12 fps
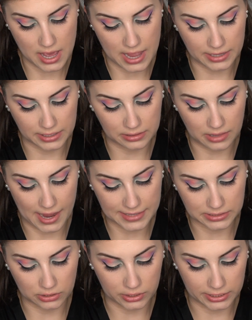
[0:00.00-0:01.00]
and it
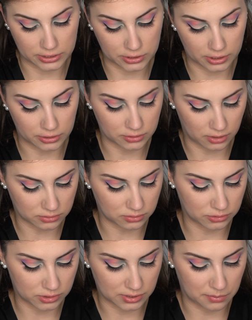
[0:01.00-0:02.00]
glides a little easier. And there's
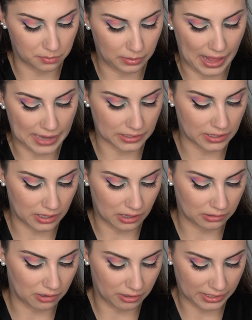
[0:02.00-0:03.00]
also just some black
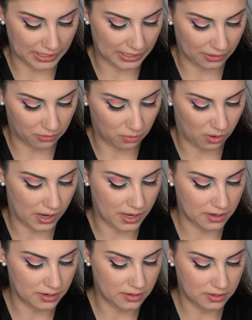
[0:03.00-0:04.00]
gunk on it and I don't want
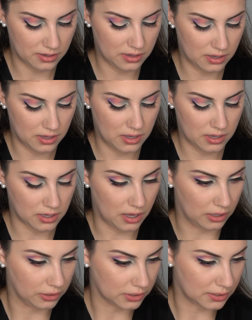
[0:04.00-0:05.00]

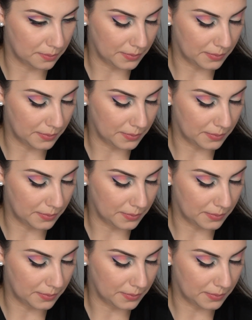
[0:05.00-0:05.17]
colors